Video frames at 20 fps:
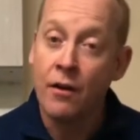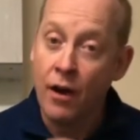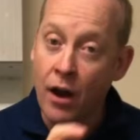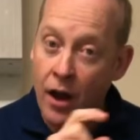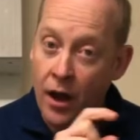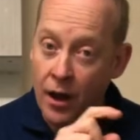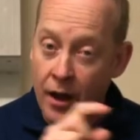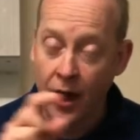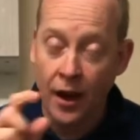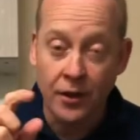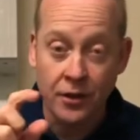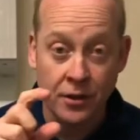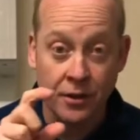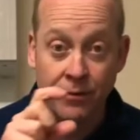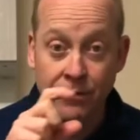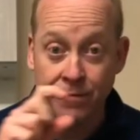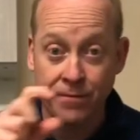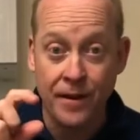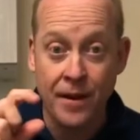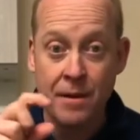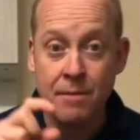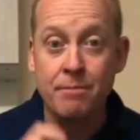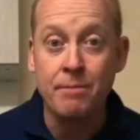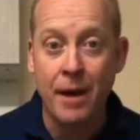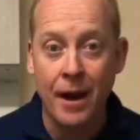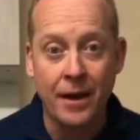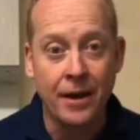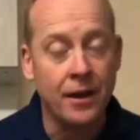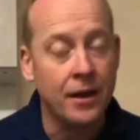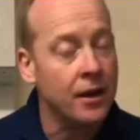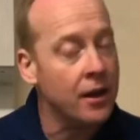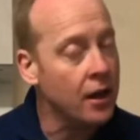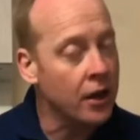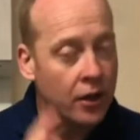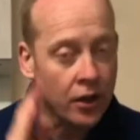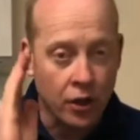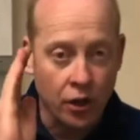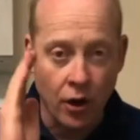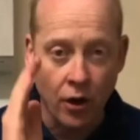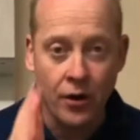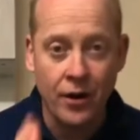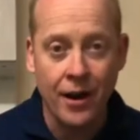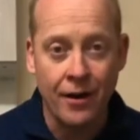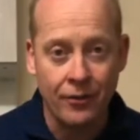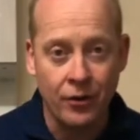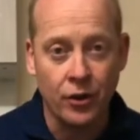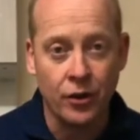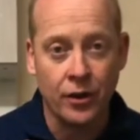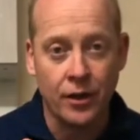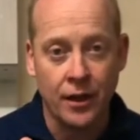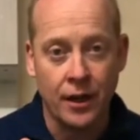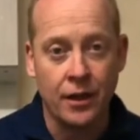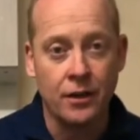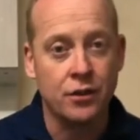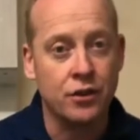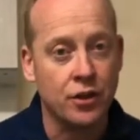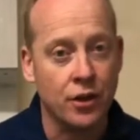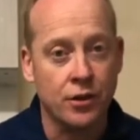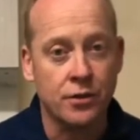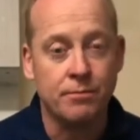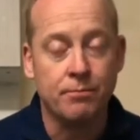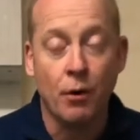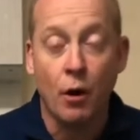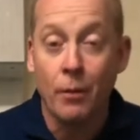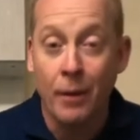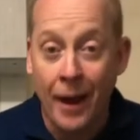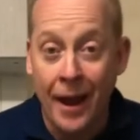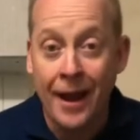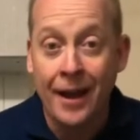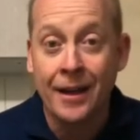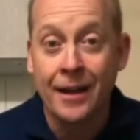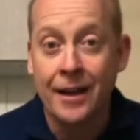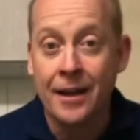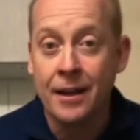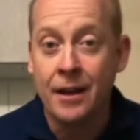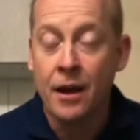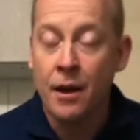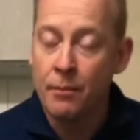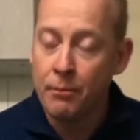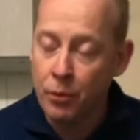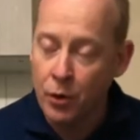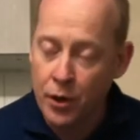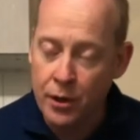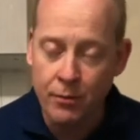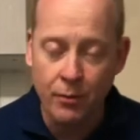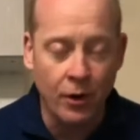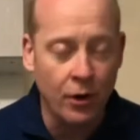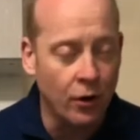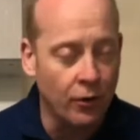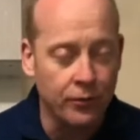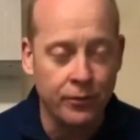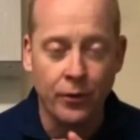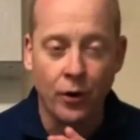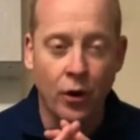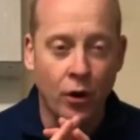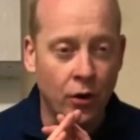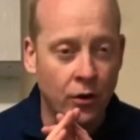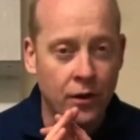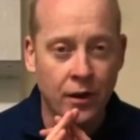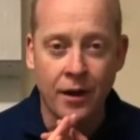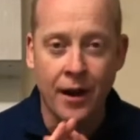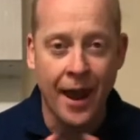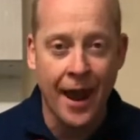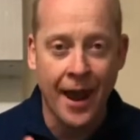under the FAME banner, go and have a look at it. It shows Bob Handley putting one off on an